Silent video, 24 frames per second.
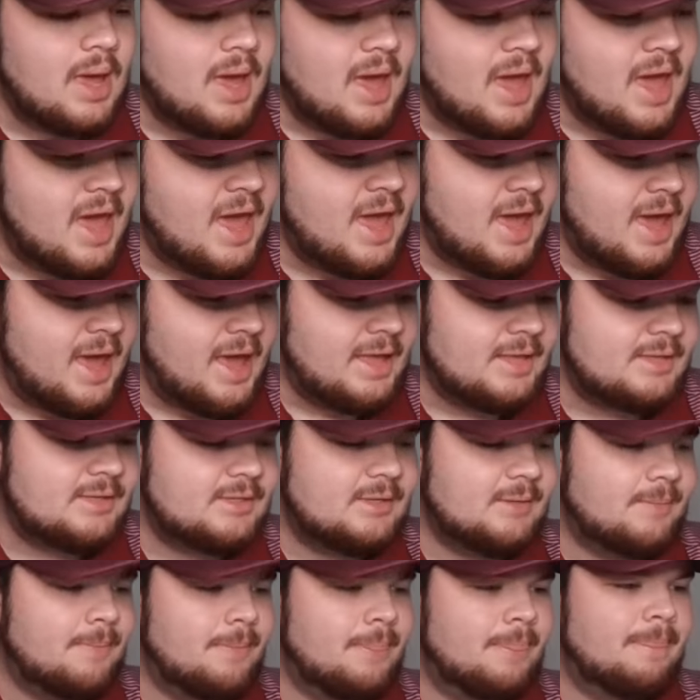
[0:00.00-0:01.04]
and
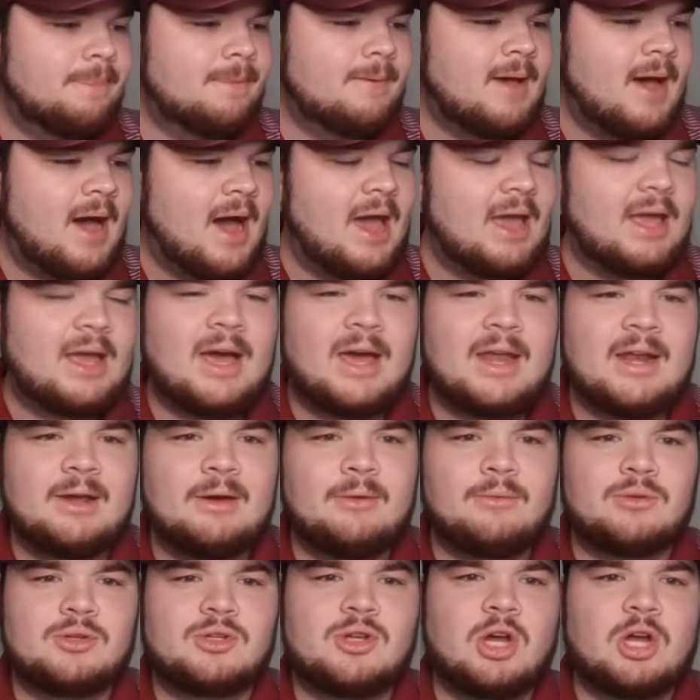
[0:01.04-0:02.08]
I kind of
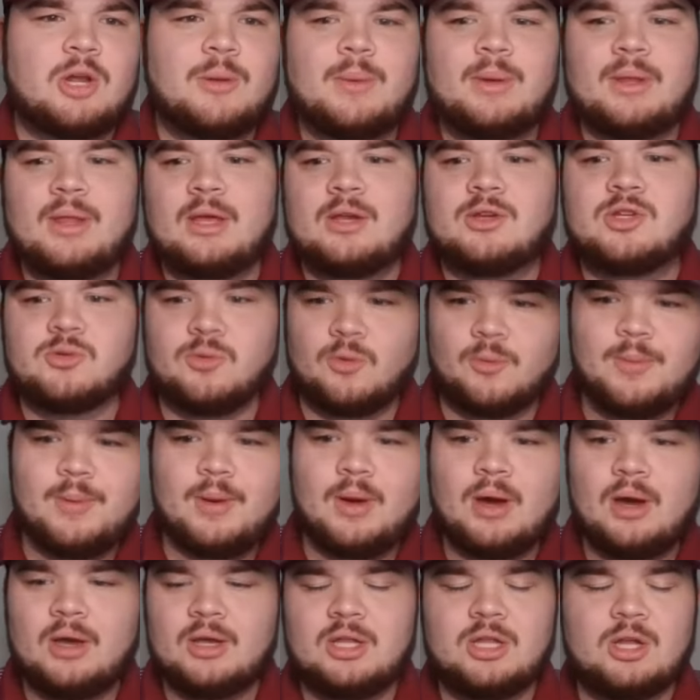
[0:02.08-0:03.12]
was talking about like, should we be,
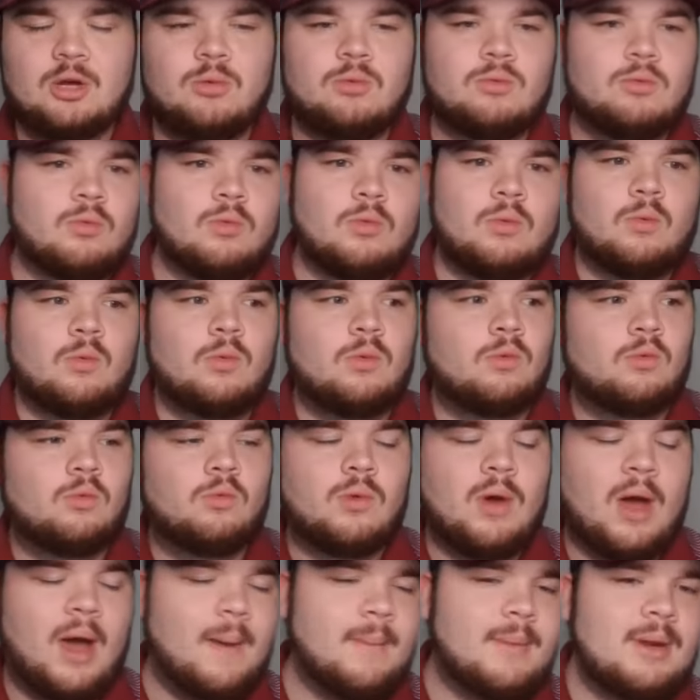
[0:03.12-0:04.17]
uh, you know,
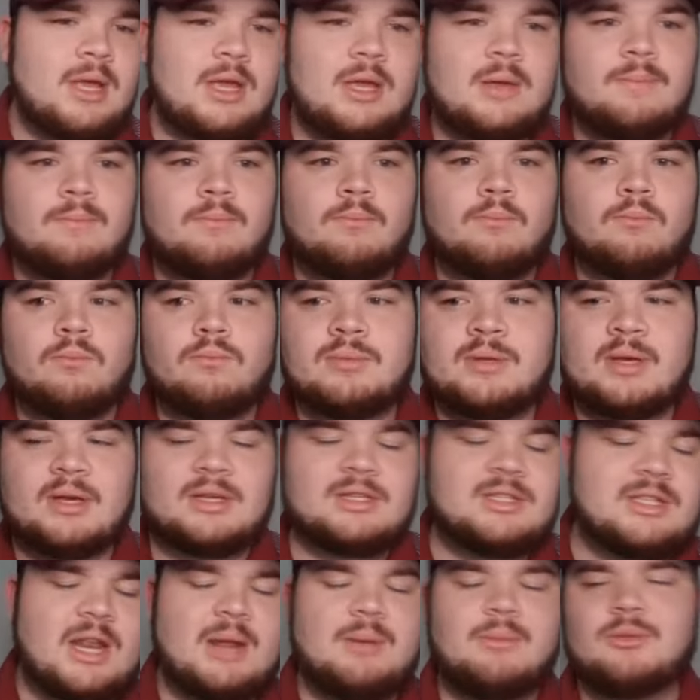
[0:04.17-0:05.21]
how many
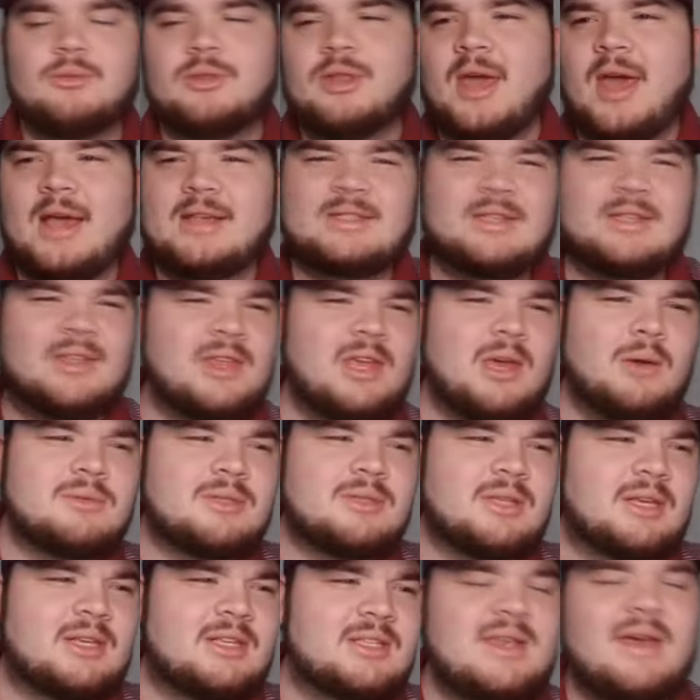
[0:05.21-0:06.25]
Texas A&M only has? I think it was
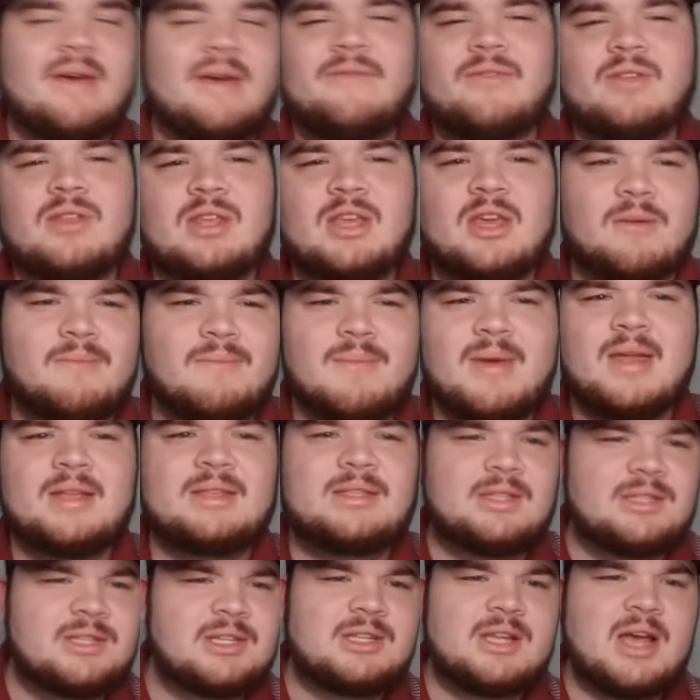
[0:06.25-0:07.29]
like seven commits
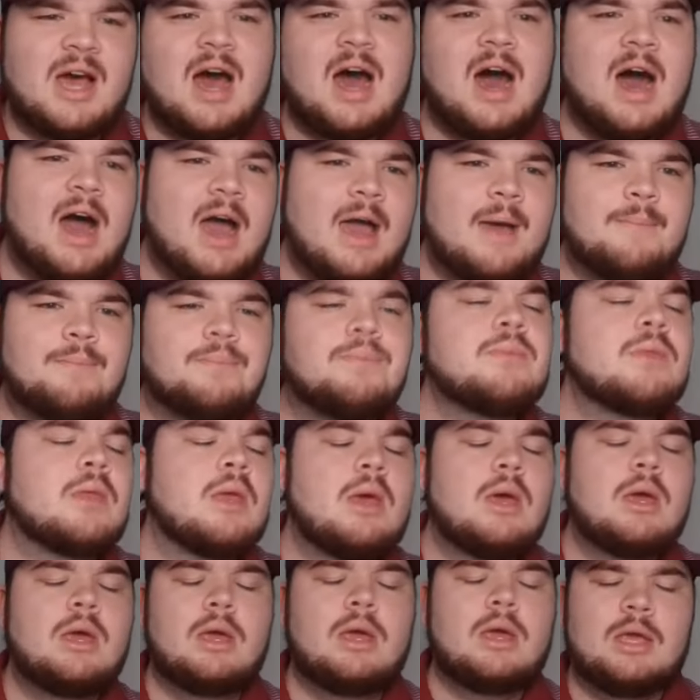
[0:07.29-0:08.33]
at the time
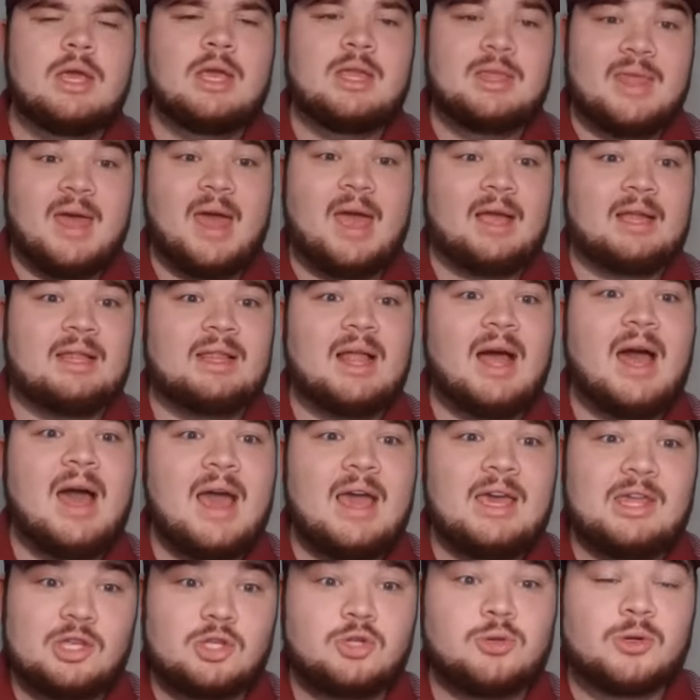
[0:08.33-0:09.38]
in that class
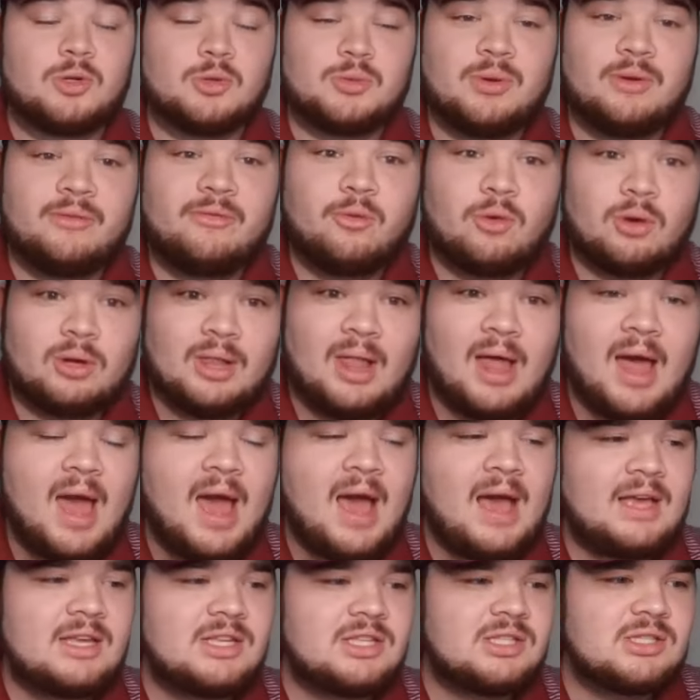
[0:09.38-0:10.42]
in the 2024
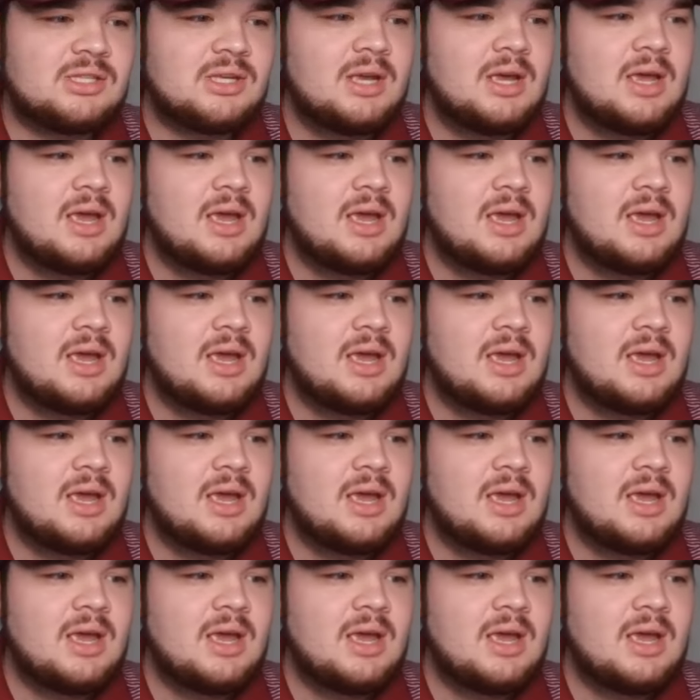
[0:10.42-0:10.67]
class.